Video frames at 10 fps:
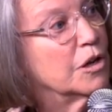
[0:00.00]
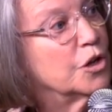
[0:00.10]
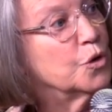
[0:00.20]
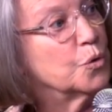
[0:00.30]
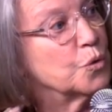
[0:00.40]

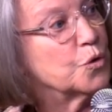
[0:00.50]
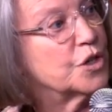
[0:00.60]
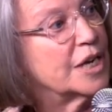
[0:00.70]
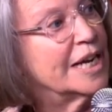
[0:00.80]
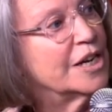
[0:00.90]

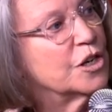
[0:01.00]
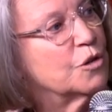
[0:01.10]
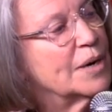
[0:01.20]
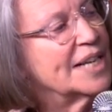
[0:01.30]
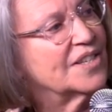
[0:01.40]
used in
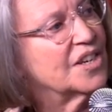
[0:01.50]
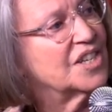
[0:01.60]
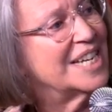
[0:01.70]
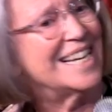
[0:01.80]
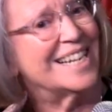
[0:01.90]

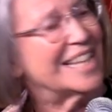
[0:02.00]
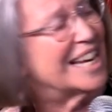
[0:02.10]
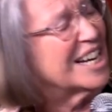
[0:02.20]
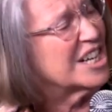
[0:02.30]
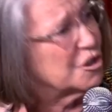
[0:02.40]
2016 and
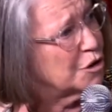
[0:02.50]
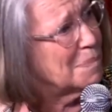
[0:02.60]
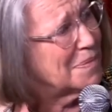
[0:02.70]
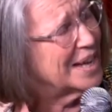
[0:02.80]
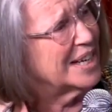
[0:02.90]
that
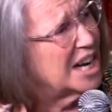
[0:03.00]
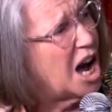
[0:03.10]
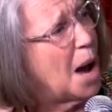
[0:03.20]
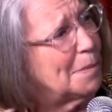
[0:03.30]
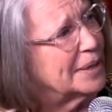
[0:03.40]
Trump then
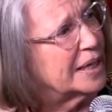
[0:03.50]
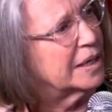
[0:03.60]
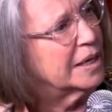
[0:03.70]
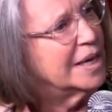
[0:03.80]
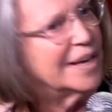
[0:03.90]

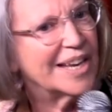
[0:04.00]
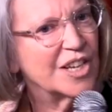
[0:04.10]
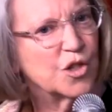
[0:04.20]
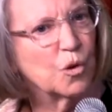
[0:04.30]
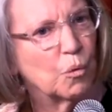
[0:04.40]
copied
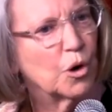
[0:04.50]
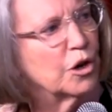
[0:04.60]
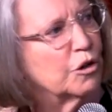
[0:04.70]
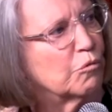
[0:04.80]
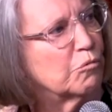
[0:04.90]
is the
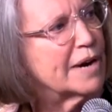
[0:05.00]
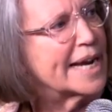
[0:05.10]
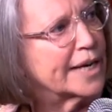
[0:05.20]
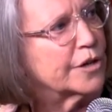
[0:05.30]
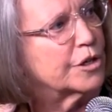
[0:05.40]
word
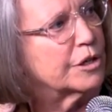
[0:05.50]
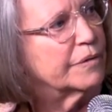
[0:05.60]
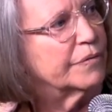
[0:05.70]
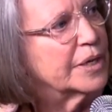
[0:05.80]
rigged.